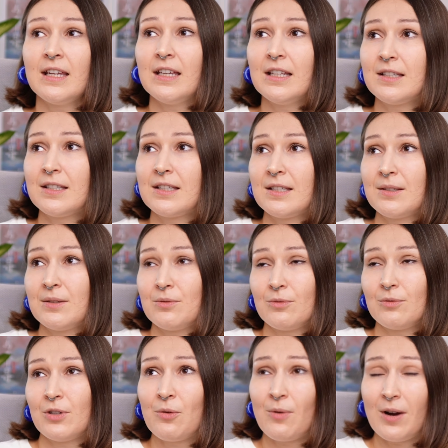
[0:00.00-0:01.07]
It
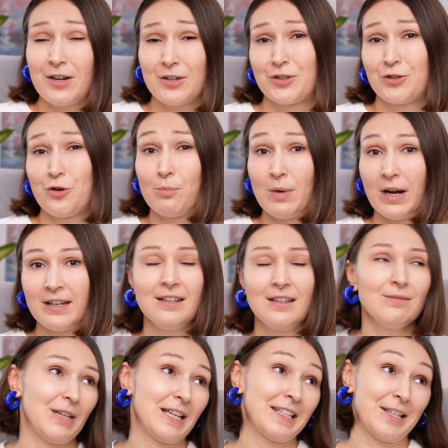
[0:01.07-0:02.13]
requires no
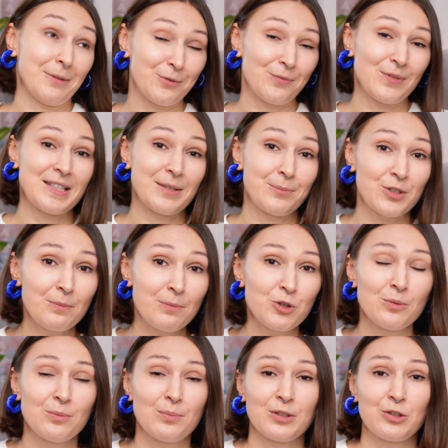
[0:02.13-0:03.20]
money except of the subscription,